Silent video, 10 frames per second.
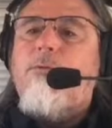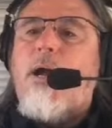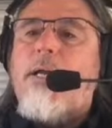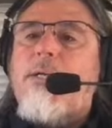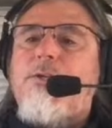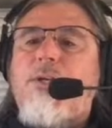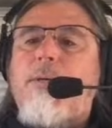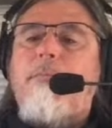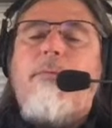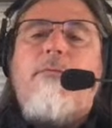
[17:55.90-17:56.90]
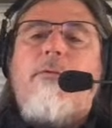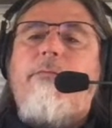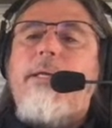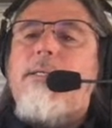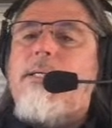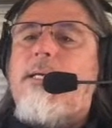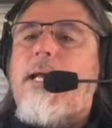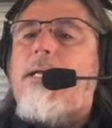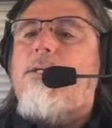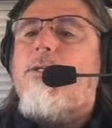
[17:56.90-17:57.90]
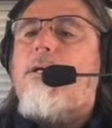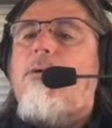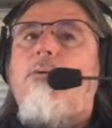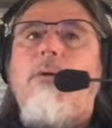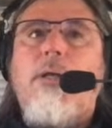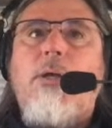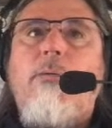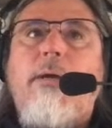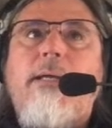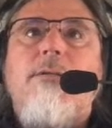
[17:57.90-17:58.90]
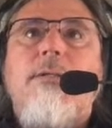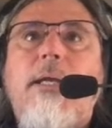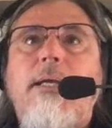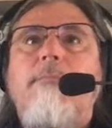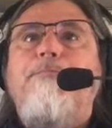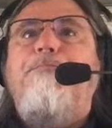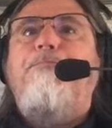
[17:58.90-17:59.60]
rocket ship for VTHO USD.